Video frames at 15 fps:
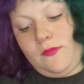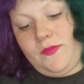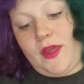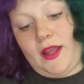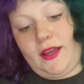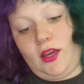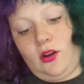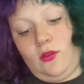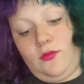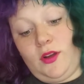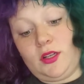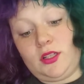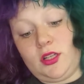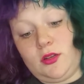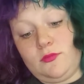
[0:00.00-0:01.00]
That got all
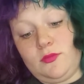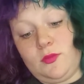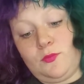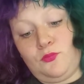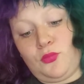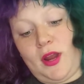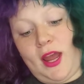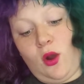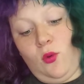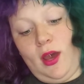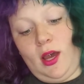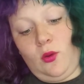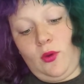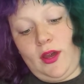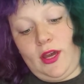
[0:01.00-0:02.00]
fucked up. Brow
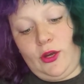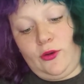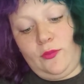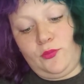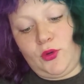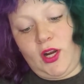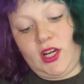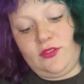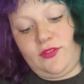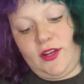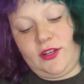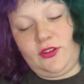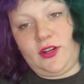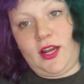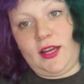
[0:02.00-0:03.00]
Wow Wow, Brow
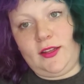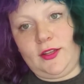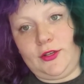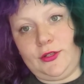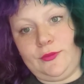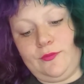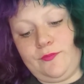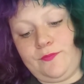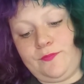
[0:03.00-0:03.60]
Definer and Highlighter.